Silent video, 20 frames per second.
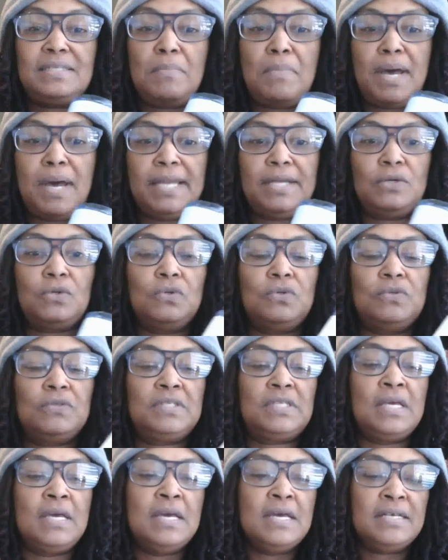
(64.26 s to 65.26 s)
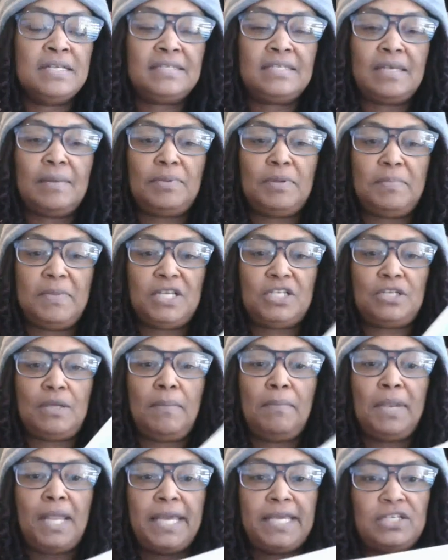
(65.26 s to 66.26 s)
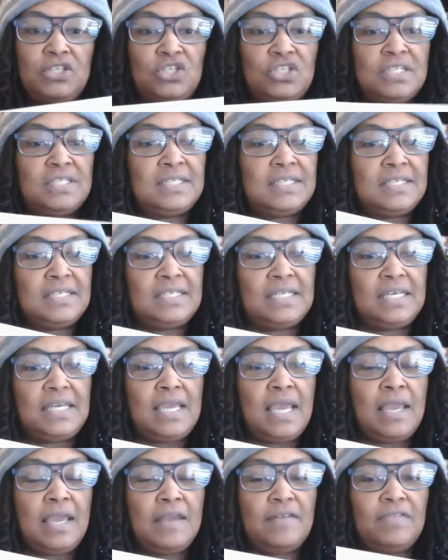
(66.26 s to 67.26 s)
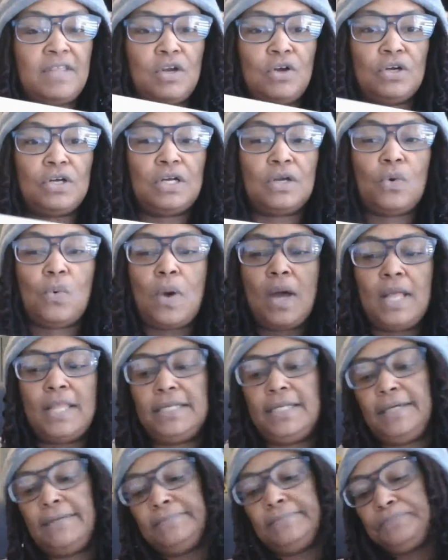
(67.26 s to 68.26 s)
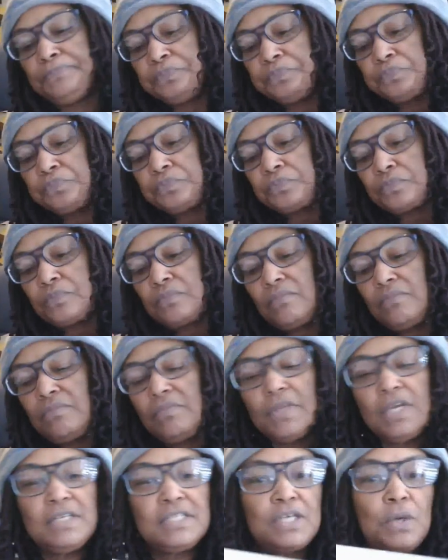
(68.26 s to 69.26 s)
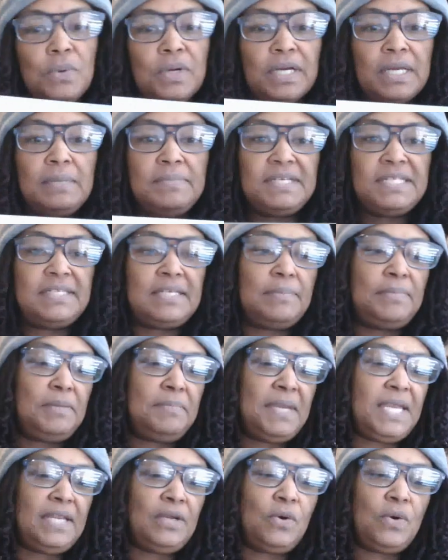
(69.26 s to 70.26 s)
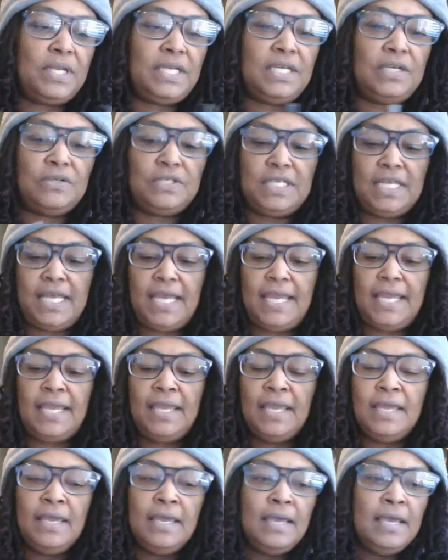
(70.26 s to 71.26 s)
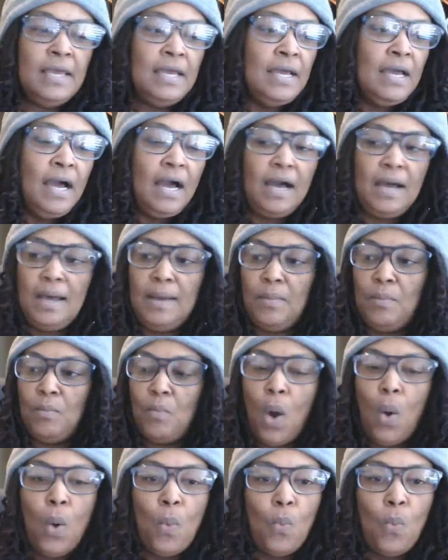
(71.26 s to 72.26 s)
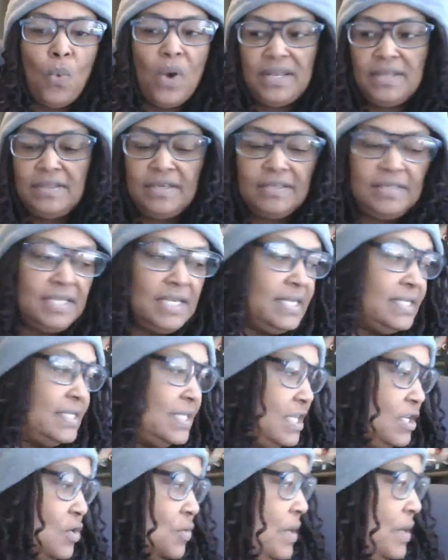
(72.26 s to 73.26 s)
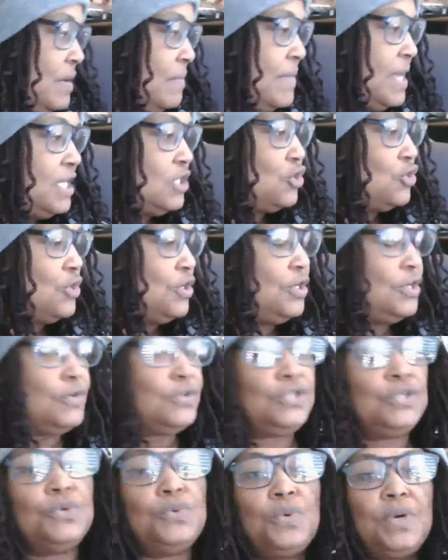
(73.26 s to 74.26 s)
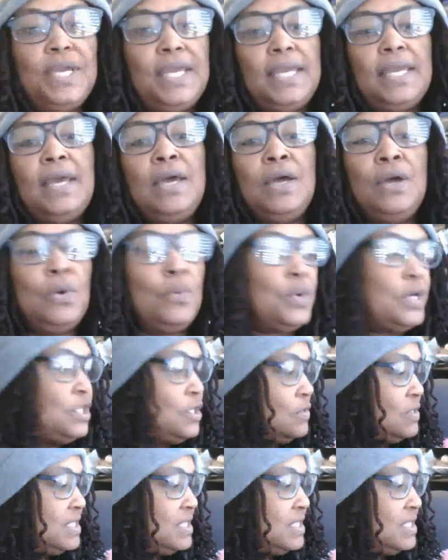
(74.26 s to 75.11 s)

Michaels sublimation blanks just to see if they're good quality. So we're going to be sublimating one here today. Um, one of the things that you want to make sure you're doing when you're